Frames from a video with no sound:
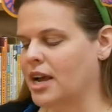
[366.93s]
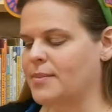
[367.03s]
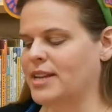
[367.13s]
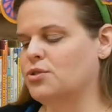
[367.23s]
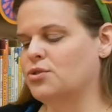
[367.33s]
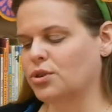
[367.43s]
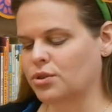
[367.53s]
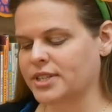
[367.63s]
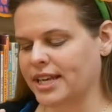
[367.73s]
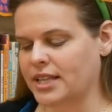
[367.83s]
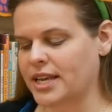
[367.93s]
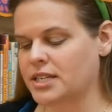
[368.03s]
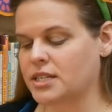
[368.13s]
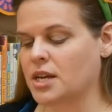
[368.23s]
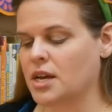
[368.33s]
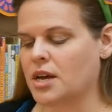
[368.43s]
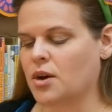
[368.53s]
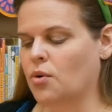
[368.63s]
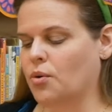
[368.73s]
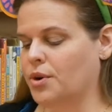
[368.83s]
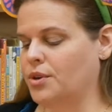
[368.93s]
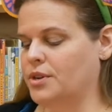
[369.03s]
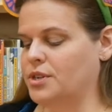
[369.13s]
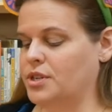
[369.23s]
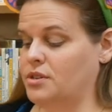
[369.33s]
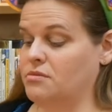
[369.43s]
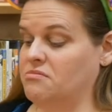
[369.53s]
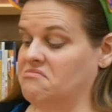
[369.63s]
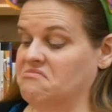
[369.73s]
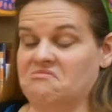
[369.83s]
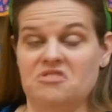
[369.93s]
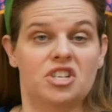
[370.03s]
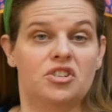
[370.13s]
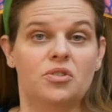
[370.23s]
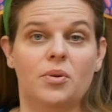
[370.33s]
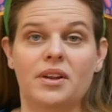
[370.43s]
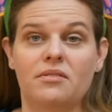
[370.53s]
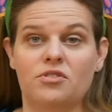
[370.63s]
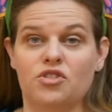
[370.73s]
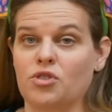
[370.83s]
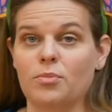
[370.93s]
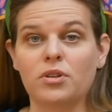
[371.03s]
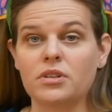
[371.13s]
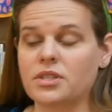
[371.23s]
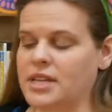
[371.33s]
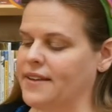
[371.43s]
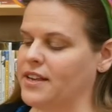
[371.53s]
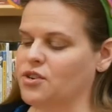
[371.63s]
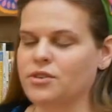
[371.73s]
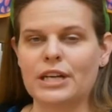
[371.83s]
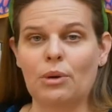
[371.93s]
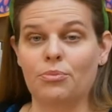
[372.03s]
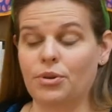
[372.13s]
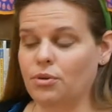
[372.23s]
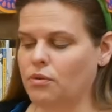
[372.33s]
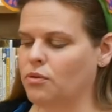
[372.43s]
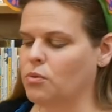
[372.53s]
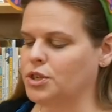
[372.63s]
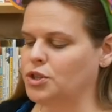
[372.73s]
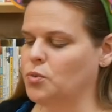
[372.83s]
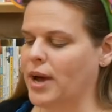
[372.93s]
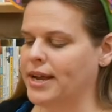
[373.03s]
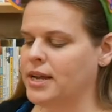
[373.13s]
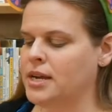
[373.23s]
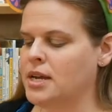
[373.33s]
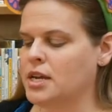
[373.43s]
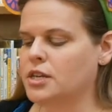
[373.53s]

I made circles like this or you can just just do it scribbles and it turns out beautiful once you wet it.